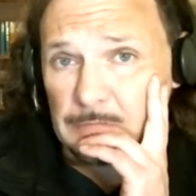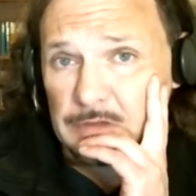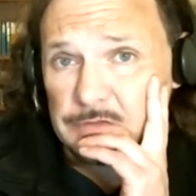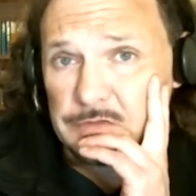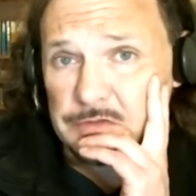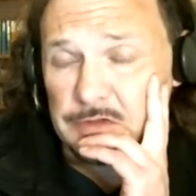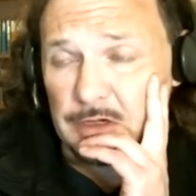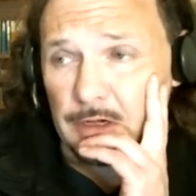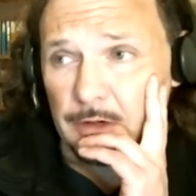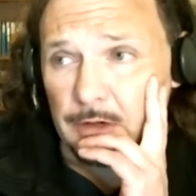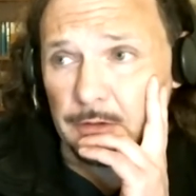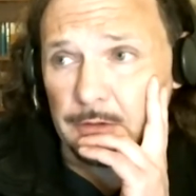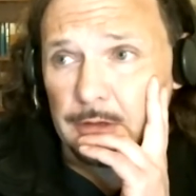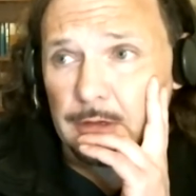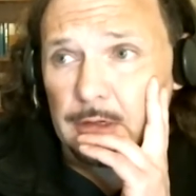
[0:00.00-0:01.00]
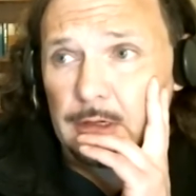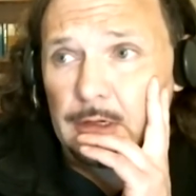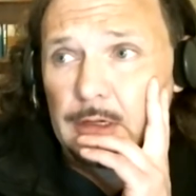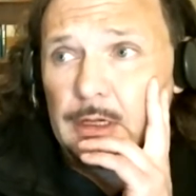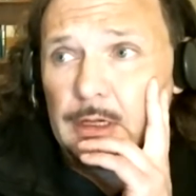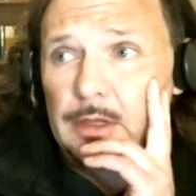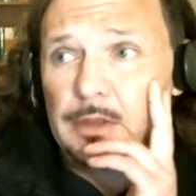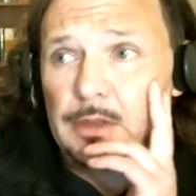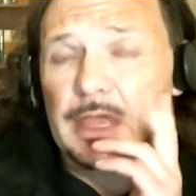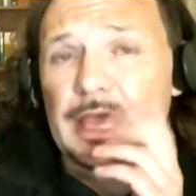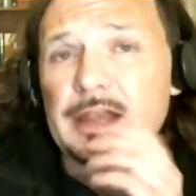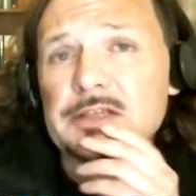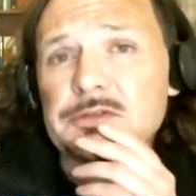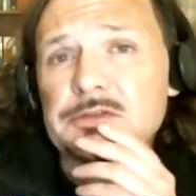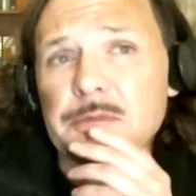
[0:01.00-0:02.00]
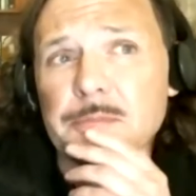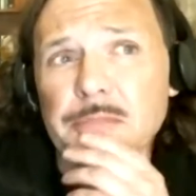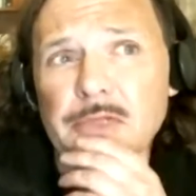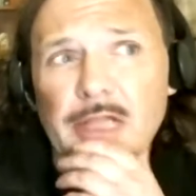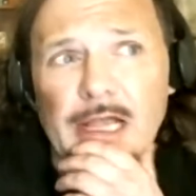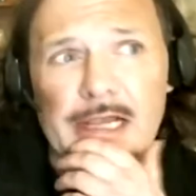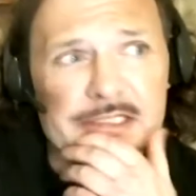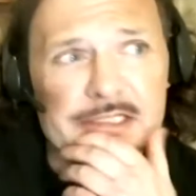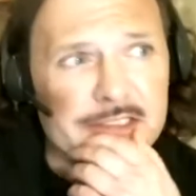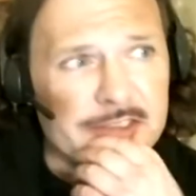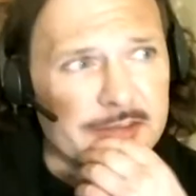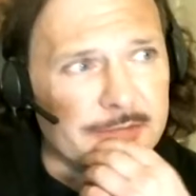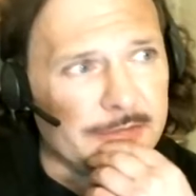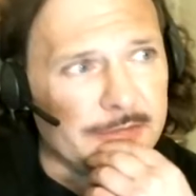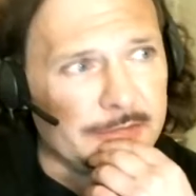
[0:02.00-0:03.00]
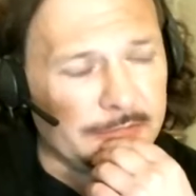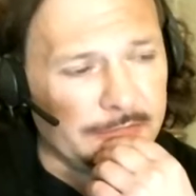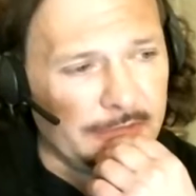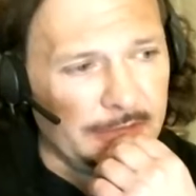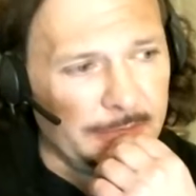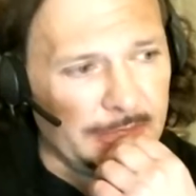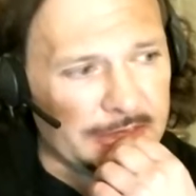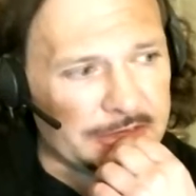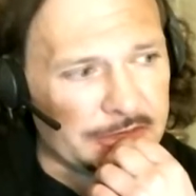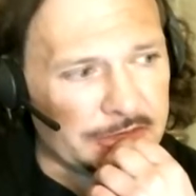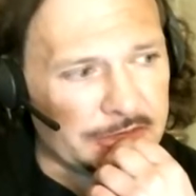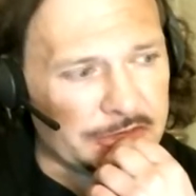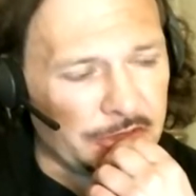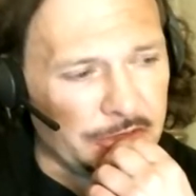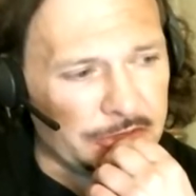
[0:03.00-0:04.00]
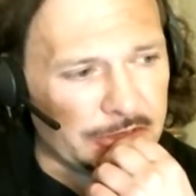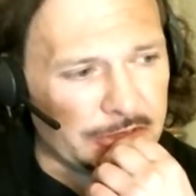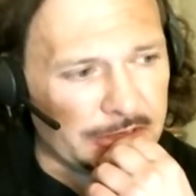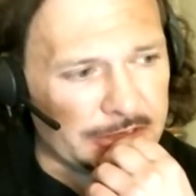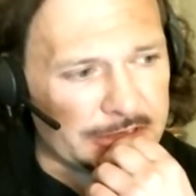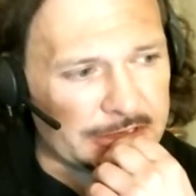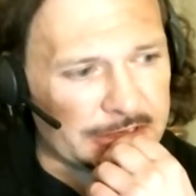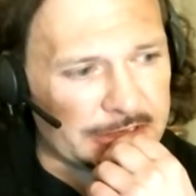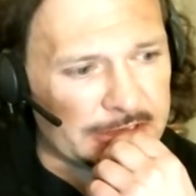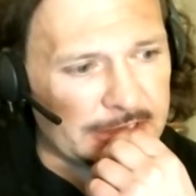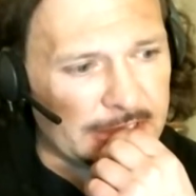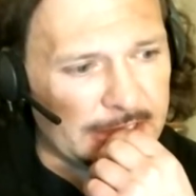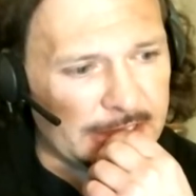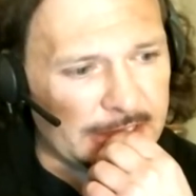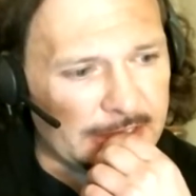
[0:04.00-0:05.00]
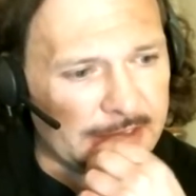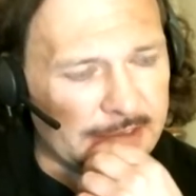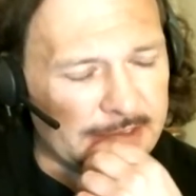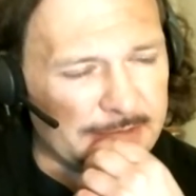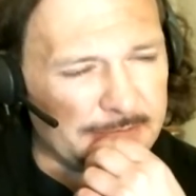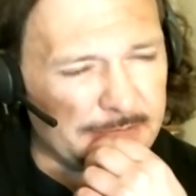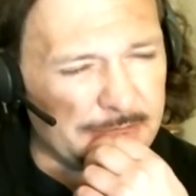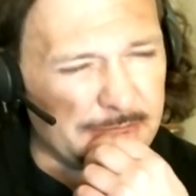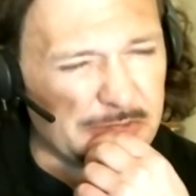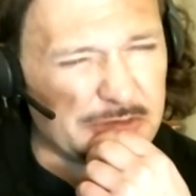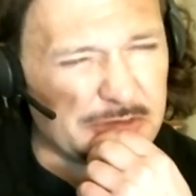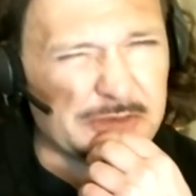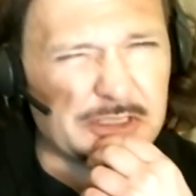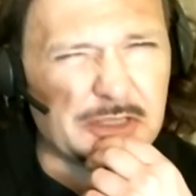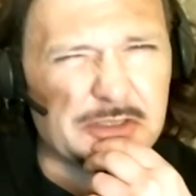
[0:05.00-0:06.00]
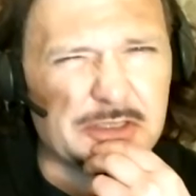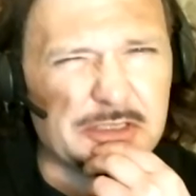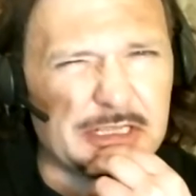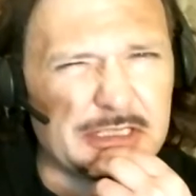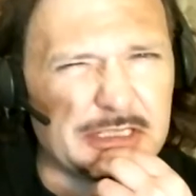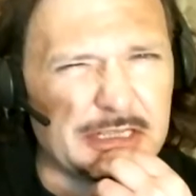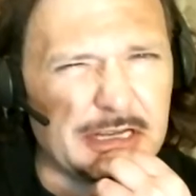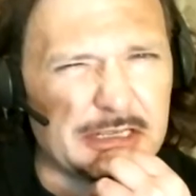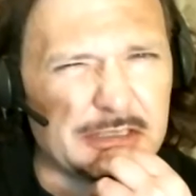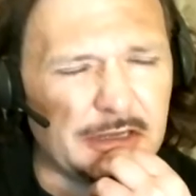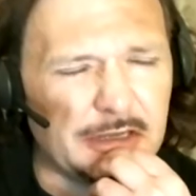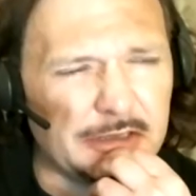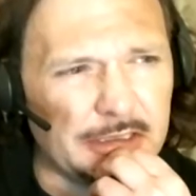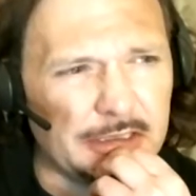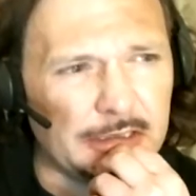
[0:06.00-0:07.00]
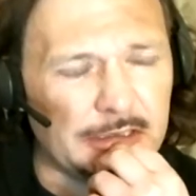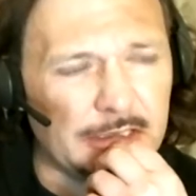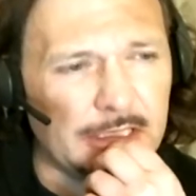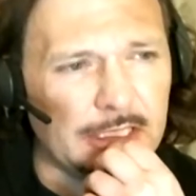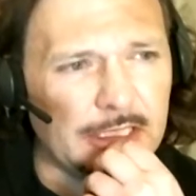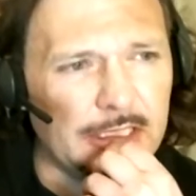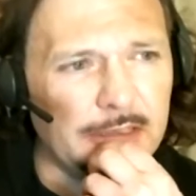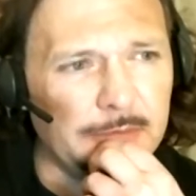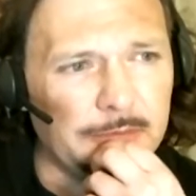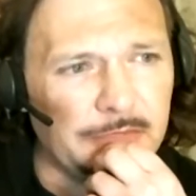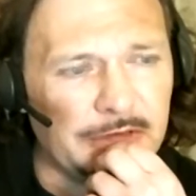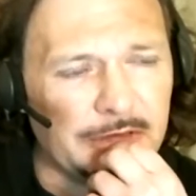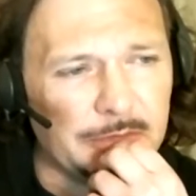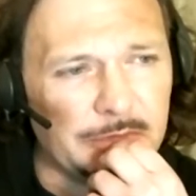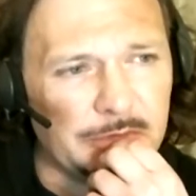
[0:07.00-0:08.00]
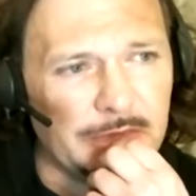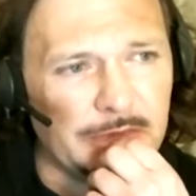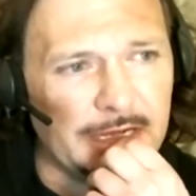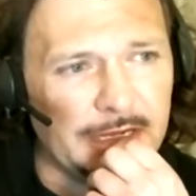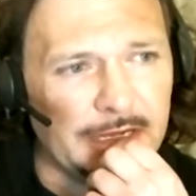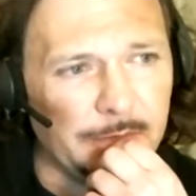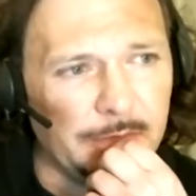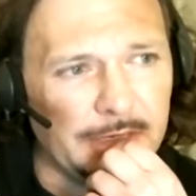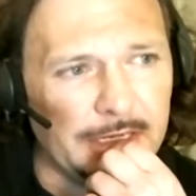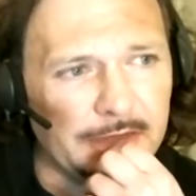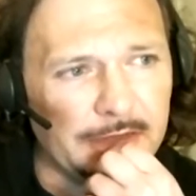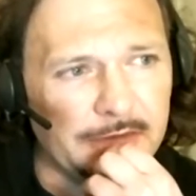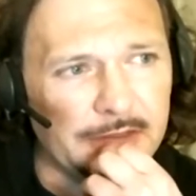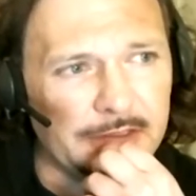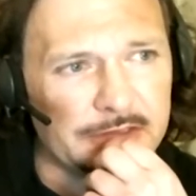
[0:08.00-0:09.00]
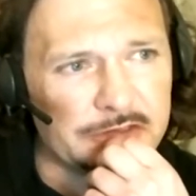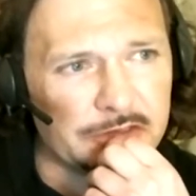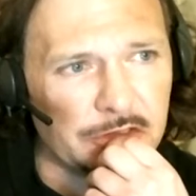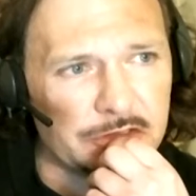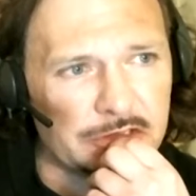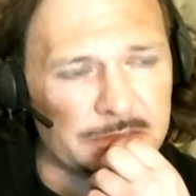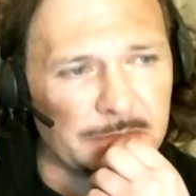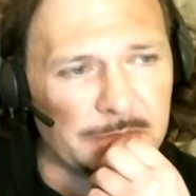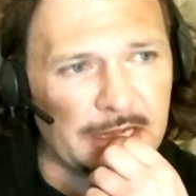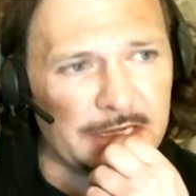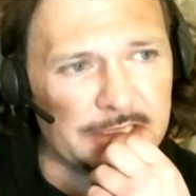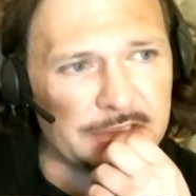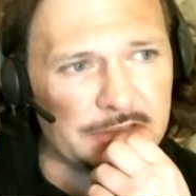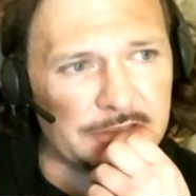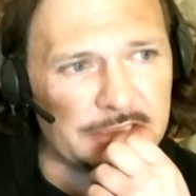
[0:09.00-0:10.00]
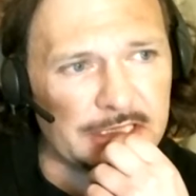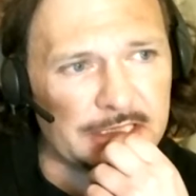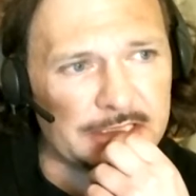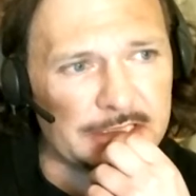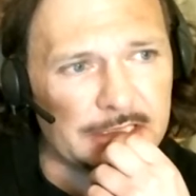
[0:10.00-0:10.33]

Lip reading: So that has replaced very much the socialist, was it Socialist International, I think, where the socialist parties used to